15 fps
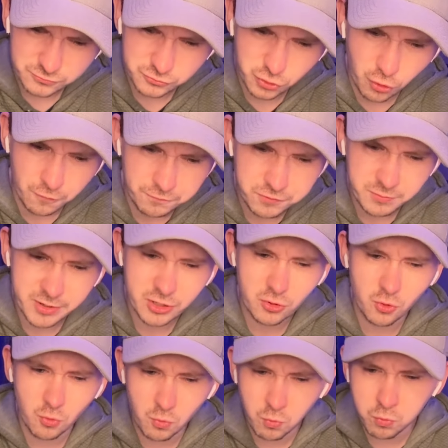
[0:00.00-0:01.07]

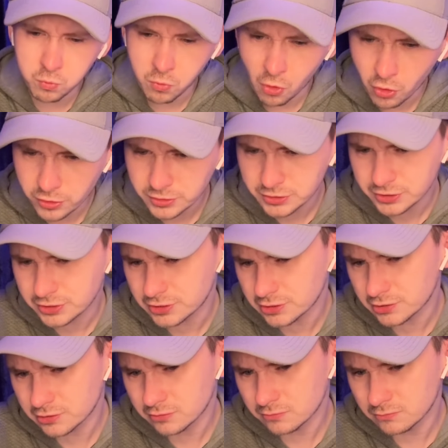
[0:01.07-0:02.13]
Doflamingo
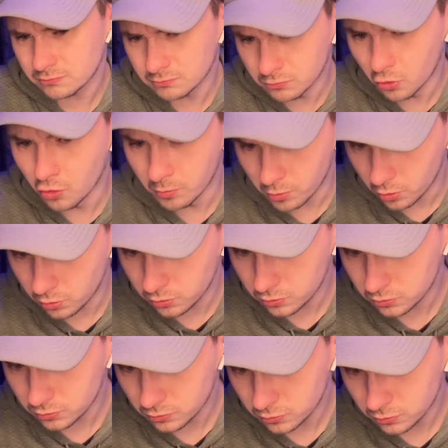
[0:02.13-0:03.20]
wants Momo.
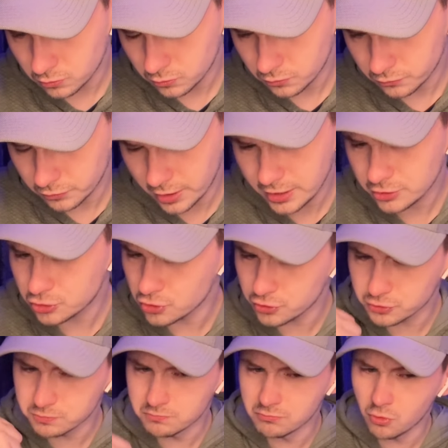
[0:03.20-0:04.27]
Right? So
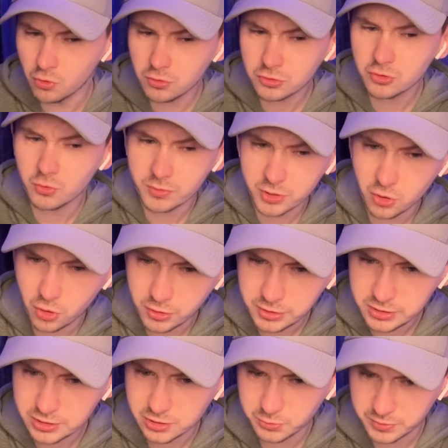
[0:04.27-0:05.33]
there's more going on
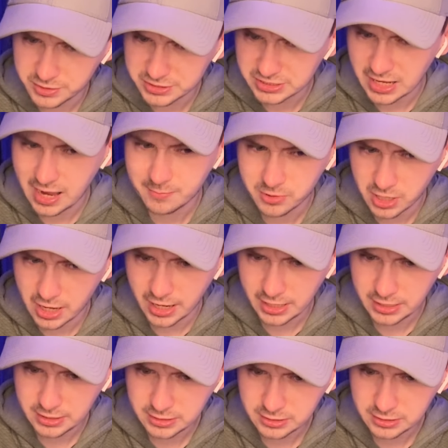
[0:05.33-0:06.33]
here with the samurai